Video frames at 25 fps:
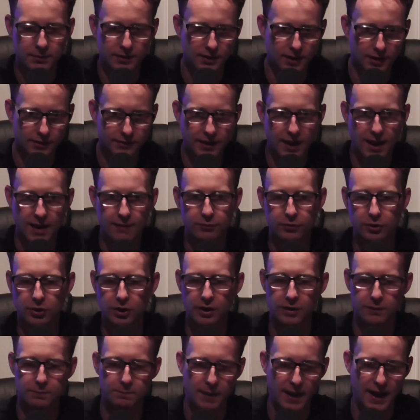He does have
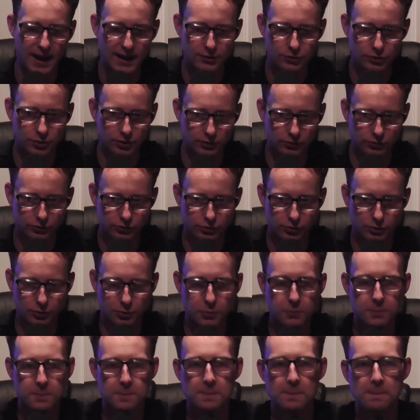good patience
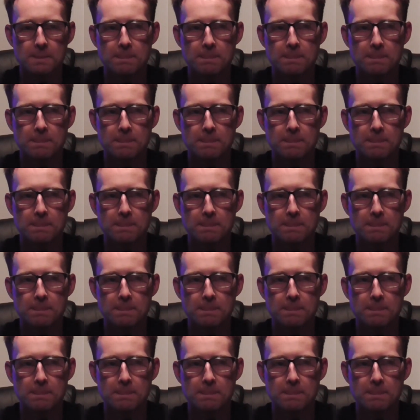too.